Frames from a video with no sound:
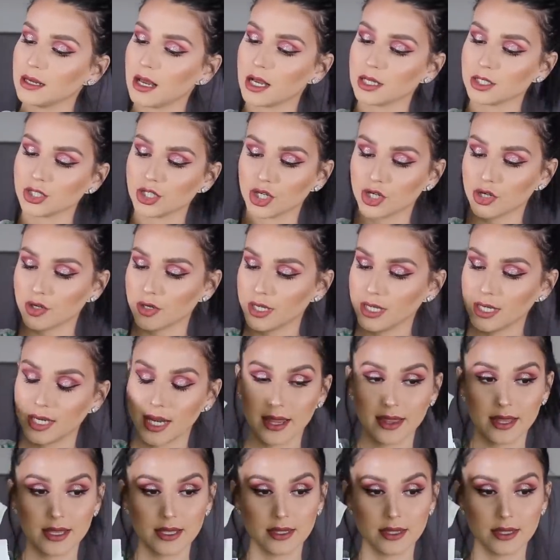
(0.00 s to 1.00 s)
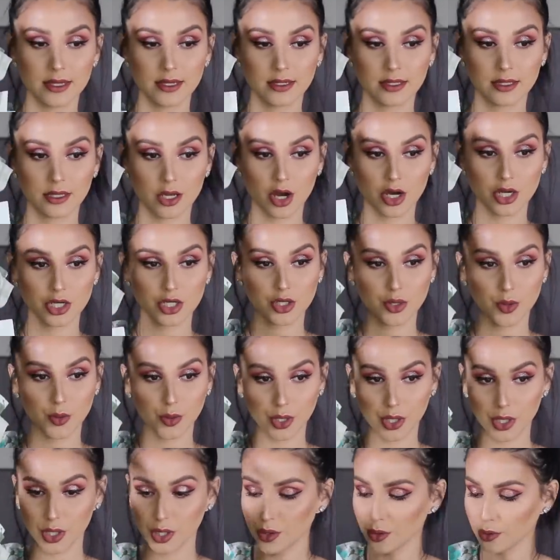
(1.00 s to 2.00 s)
hunter green, and then these are
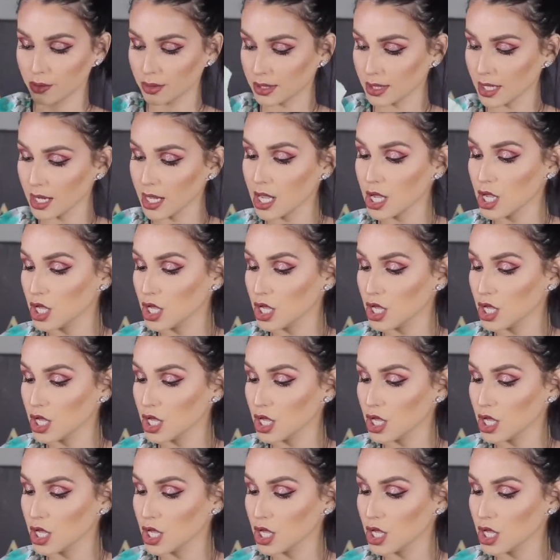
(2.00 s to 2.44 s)
so cute.